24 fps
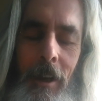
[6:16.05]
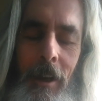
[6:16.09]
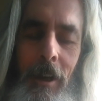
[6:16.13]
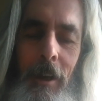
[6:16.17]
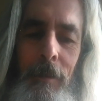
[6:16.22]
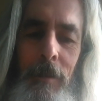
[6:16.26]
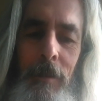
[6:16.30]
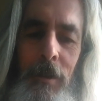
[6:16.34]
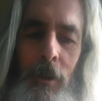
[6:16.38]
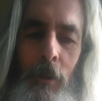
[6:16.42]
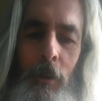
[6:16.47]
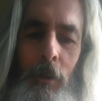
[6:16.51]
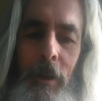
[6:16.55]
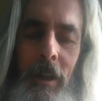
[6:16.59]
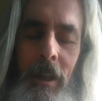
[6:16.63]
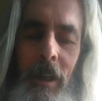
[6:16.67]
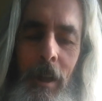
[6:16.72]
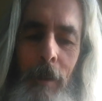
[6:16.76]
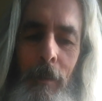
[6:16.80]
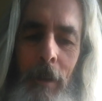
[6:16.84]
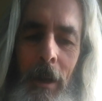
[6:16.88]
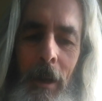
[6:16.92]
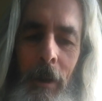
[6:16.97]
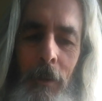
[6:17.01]
I'm talking
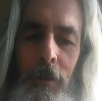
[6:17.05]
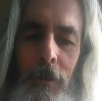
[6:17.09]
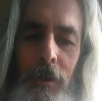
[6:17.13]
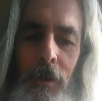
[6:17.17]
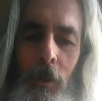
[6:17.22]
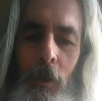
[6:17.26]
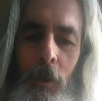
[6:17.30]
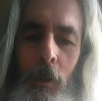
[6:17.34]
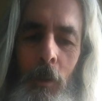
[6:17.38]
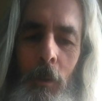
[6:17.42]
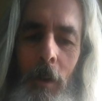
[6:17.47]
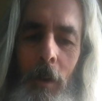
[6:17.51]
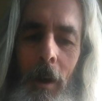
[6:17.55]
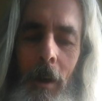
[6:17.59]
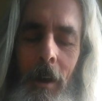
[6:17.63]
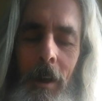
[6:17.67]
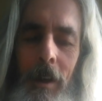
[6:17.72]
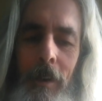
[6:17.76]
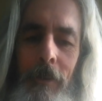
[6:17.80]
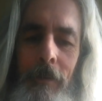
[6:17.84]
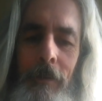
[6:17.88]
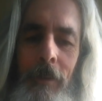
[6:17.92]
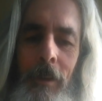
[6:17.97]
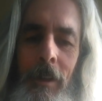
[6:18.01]
about all
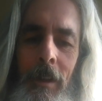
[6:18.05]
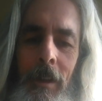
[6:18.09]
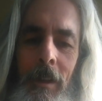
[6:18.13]
life.